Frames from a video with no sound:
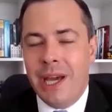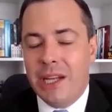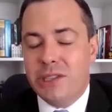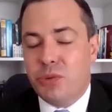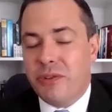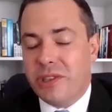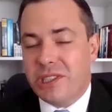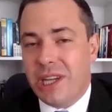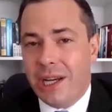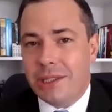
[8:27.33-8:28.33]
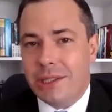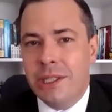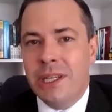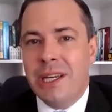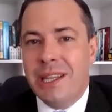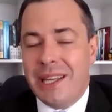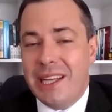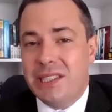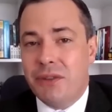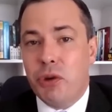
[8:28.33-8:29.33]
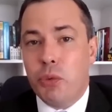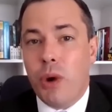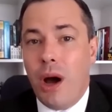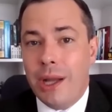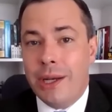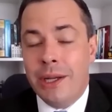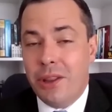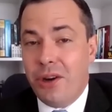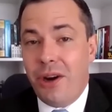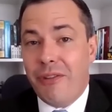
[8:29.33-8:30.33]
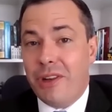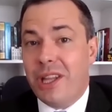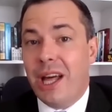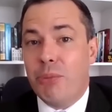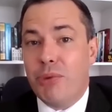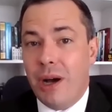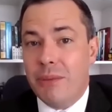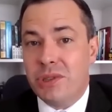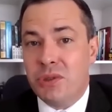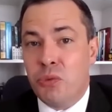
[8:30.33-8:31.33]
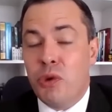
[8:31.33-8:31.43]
And as we've discussed, in the case of Iran, they're having a lot of problems.